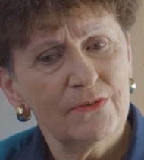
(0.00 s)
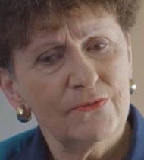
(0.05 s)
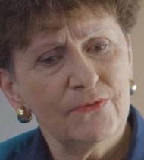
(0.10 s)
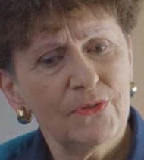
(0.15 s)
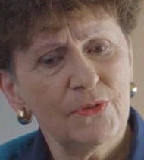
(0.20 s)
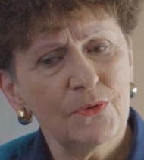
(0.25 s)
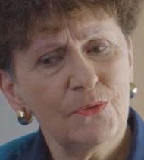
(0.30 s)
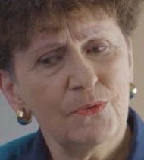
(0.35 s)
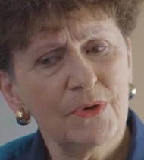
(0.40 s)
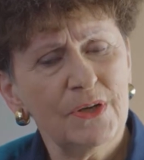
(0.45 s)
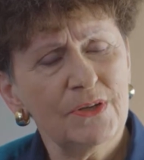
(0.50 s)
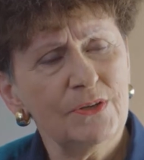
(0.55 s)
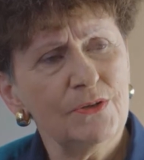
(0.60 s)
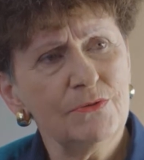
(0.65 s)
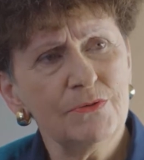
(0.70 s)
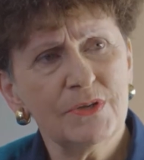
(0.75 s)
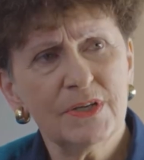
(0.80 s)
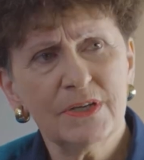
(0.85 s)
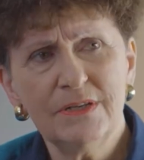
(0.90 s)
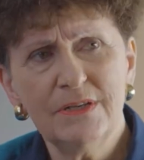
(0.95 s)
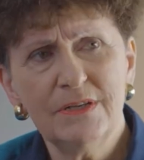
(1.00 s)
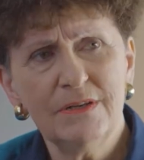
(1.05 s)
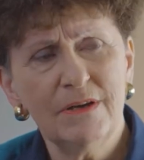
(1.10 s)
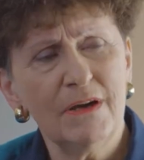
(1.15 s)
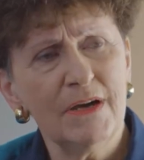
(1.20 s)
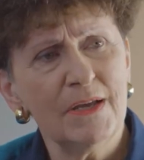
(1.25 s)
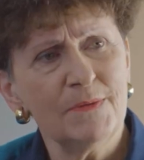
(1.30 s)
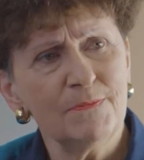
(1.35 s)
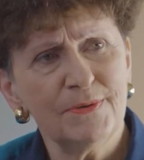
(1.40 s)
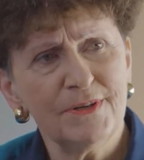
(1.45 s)
for the one who
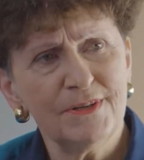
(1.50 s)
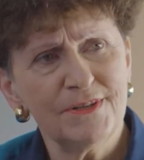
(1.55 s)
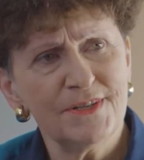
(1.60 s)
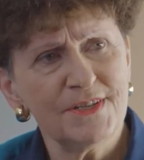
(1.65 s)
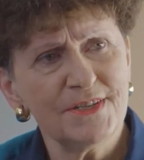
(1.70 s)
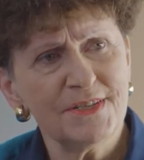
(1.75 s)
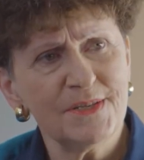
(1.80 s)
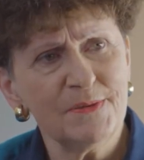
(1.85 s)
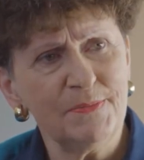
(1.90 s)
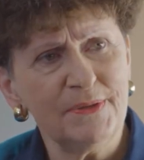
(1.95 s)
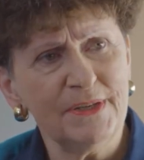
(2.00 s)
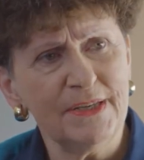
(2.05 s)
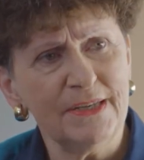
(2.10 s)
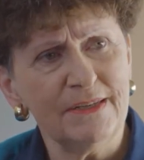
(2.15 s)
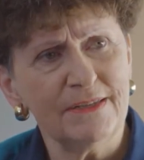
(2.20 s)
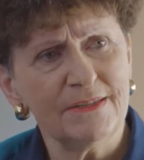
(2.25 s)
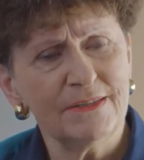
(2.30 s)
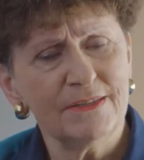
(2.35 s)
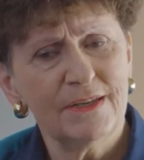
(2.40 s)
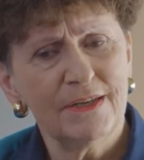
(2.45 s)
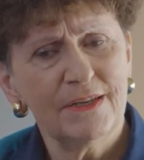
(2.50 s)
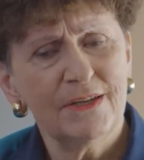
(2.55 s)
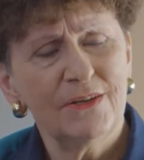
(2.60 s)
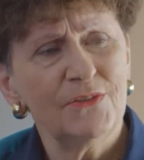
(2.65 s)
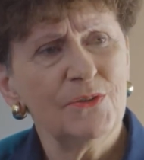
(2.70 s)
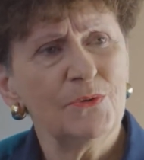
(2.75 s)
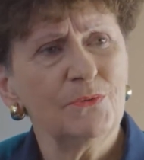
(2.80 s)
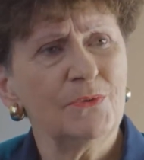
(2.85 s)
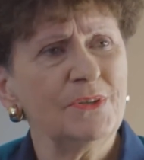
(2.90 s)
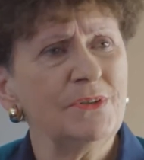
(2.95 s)
cannot participate,
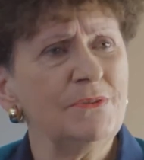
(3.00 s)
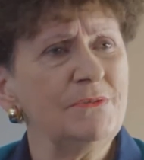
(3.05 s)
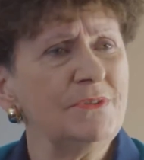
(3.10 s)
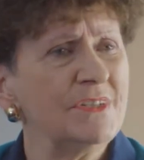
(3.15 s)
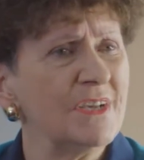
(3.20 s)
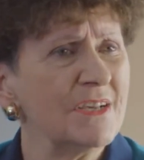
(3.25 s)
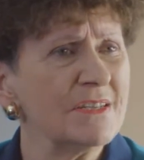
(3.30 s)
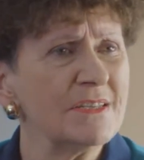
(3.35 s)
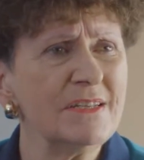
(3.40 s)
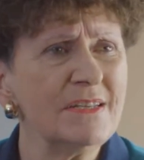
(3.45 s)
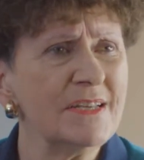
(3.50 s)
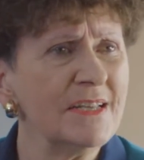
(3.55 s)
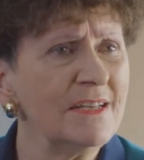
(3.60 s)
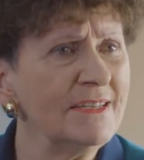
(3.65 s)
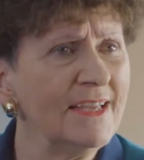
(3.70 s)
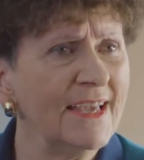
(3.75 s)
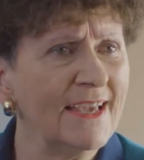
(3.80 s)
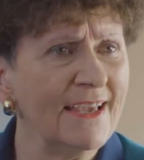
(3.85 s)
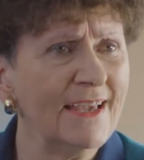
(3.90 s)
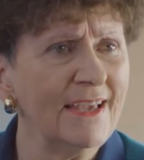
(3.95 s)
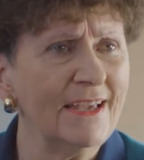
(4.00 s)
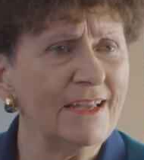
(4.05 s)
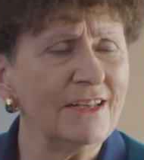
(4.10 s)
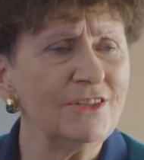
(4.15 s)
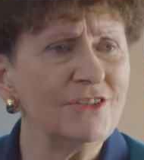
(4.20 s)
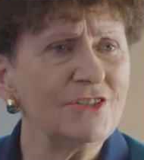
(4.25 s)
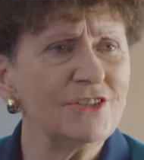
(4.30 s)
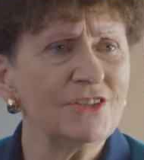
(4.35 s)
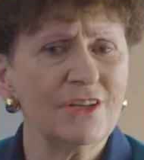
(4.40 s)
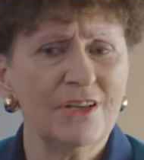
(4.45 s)
the one who doesn't
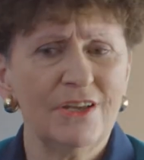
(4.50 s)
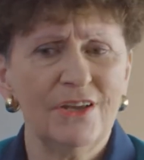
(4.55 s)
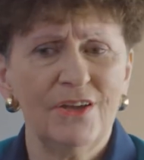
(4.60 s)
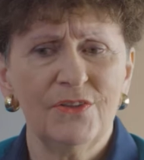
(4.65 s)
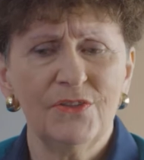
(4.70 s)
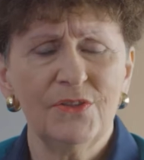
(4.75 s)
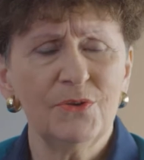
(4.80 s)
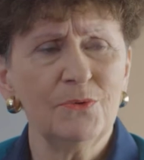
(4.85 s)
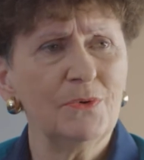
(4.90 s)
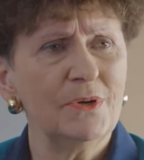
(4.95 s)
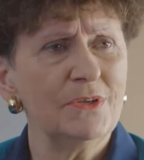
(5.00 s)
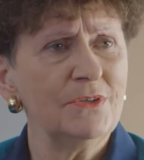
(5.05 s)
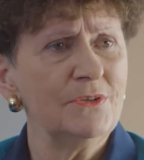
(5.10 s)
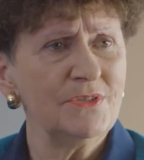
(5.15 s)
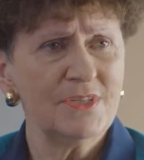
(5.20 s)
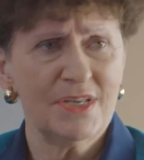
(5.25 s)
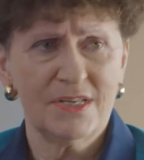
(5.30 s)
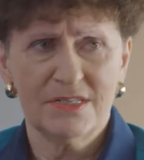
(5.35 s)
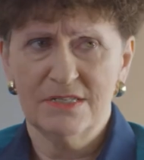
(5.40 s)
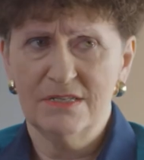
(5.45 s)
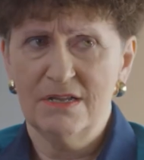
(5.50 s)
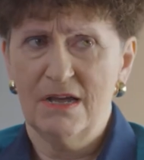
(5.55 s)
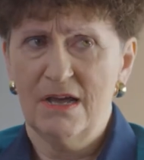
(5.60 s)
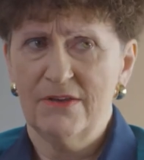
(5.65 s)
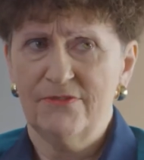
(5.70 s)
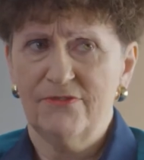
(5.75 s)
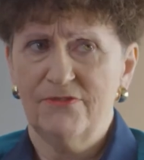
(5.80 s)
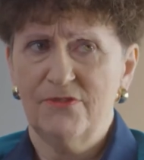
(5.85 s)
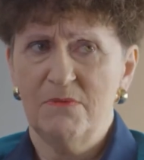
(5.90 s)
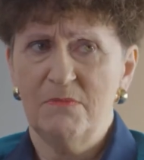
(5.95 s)
engage, the one who says,
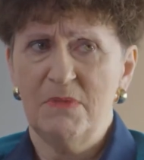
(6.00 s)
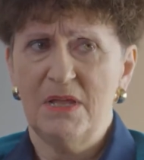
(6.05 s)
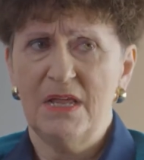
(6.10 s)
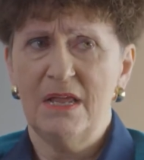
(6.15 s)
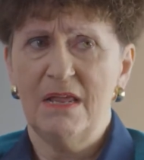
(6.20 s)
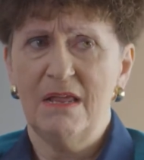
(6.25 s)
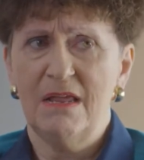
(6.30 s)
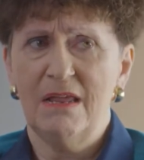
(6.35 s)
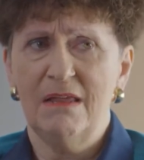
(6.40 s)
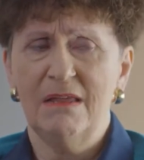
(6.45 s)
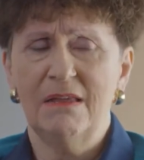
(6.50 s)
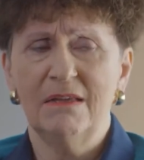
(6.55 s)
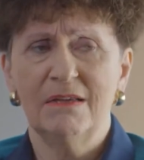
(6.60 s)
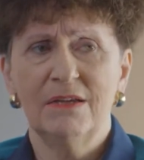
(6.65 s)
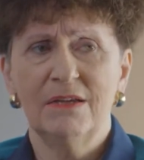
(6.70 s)
not for me,